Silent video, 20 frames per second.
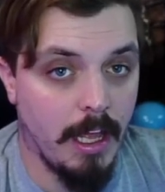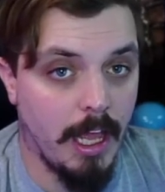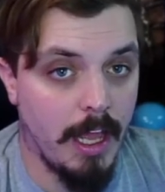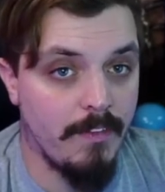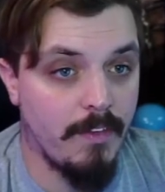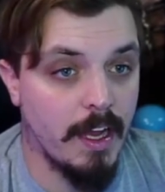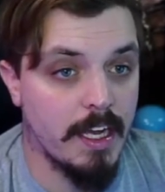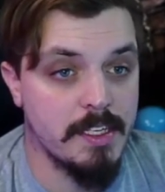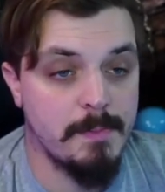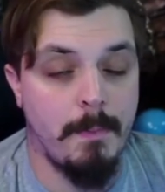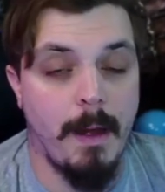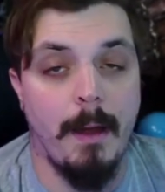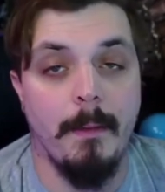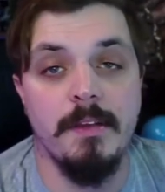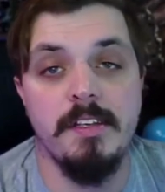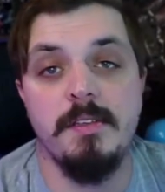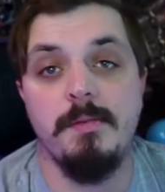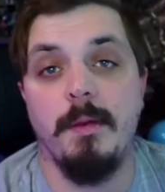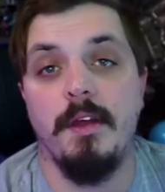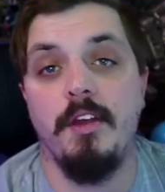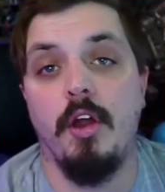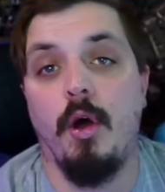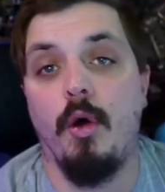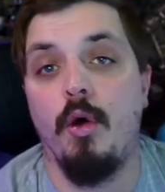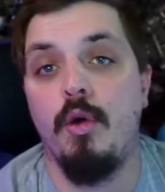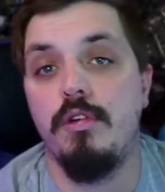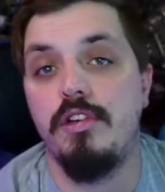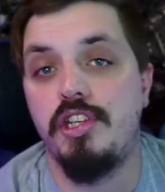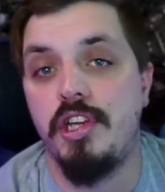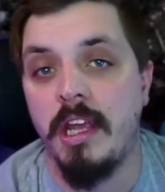You guys possibly know
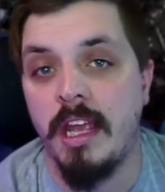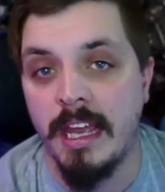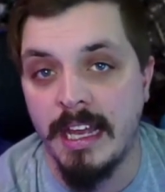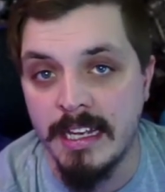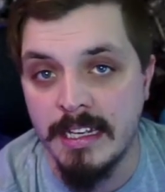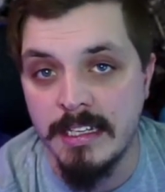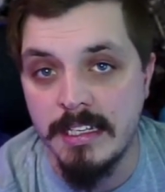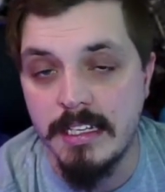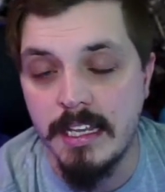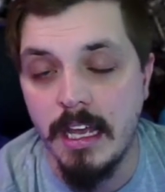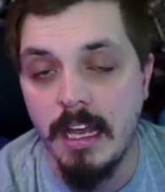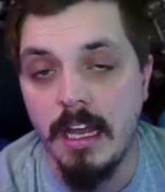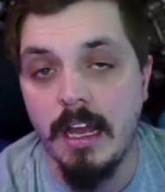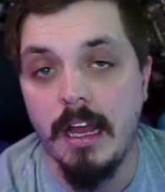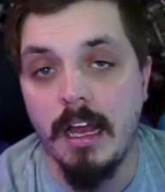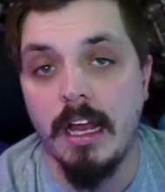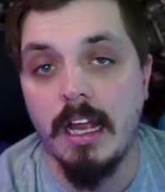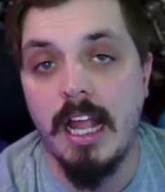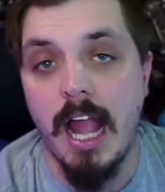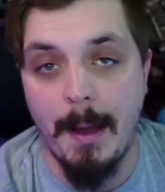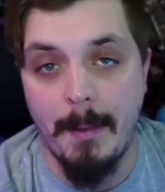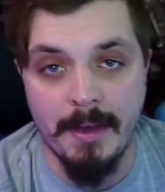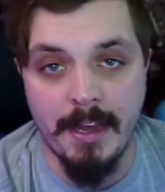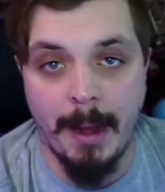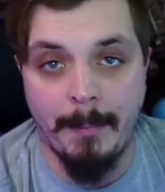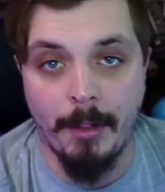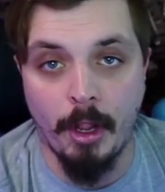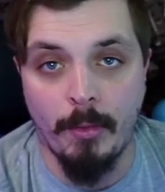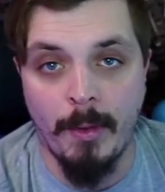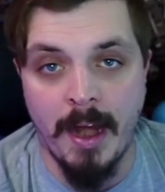who she is. Comment
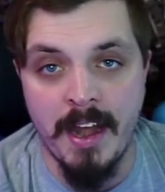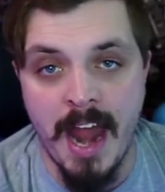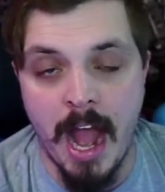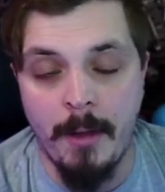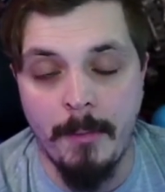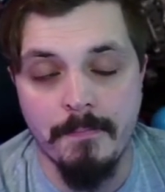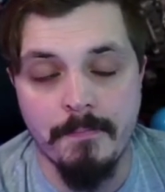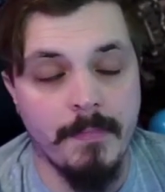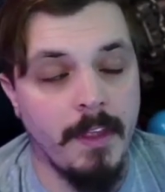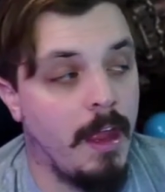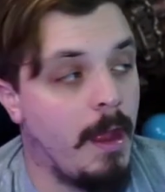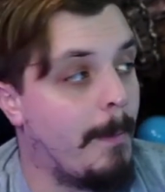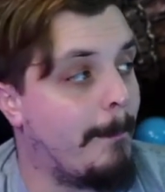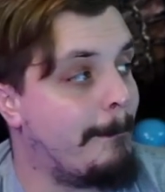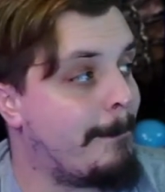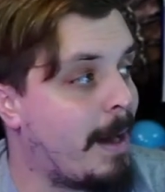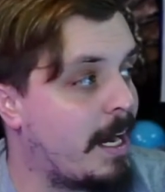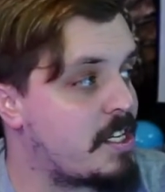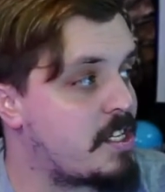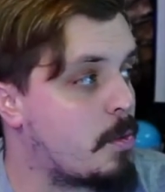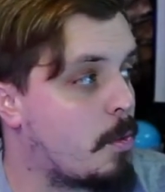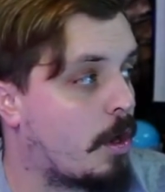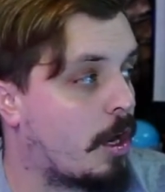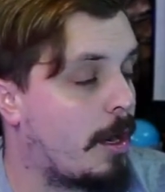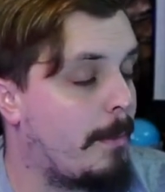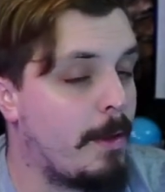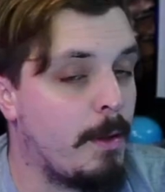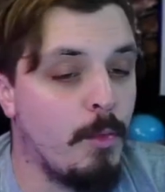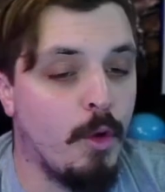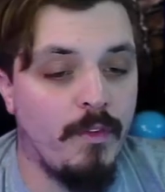down below right now. But we're
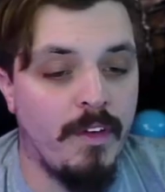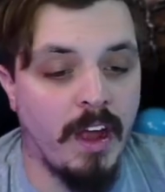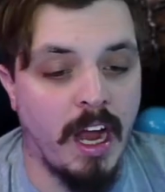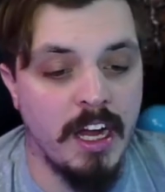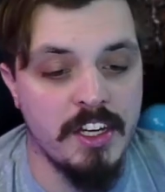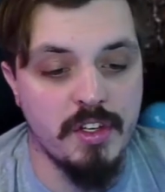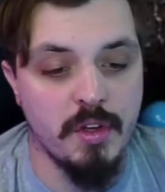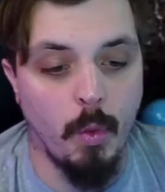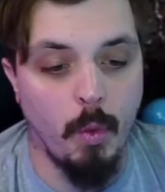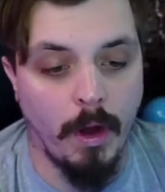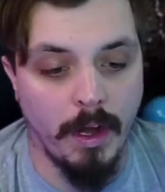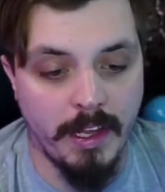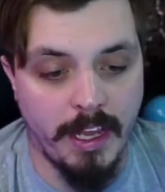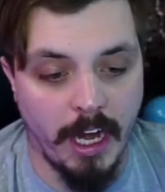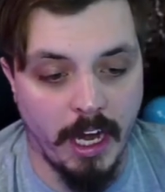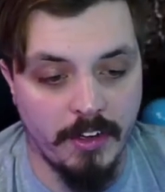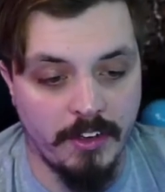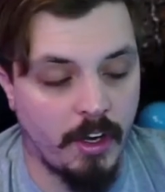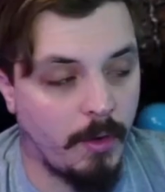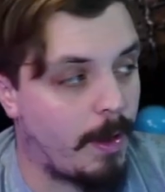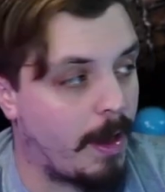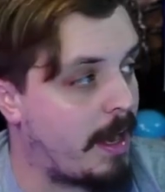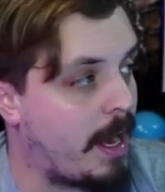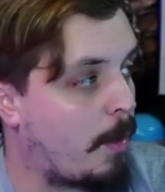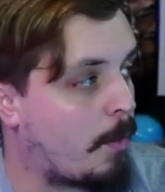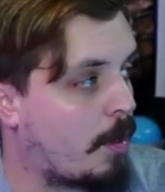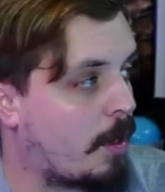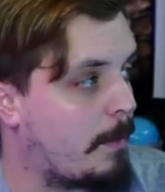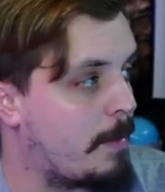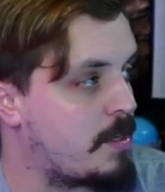going to be moving on to one character right now
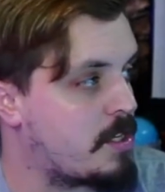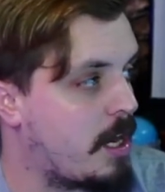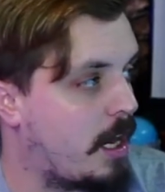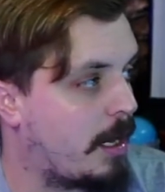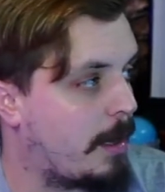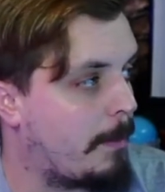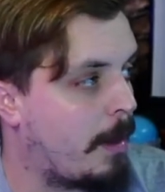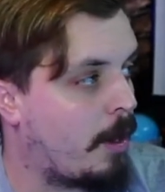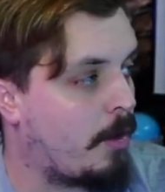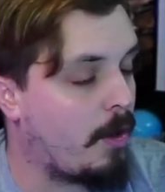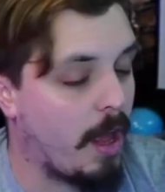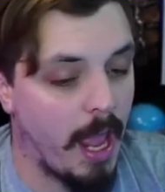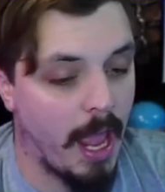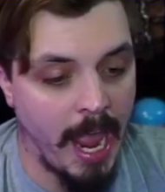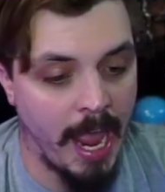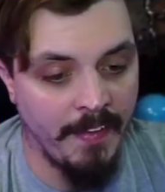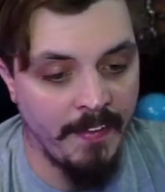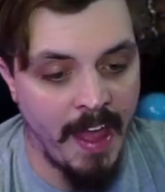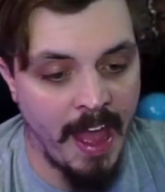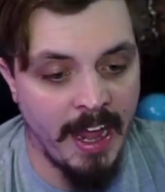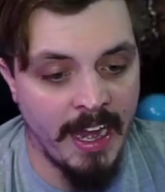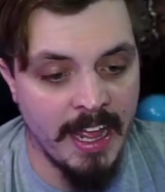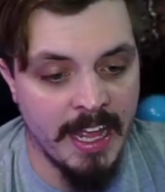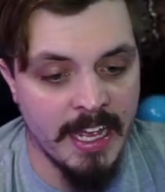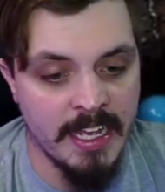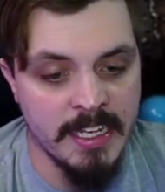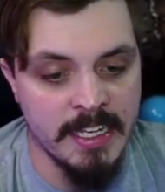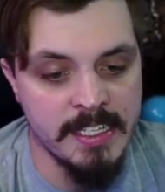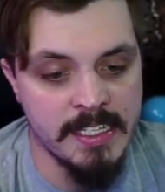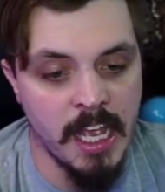we're going to be talking about, and that
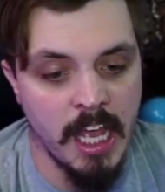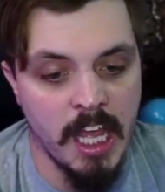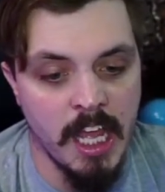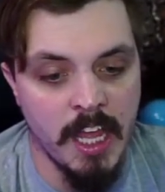is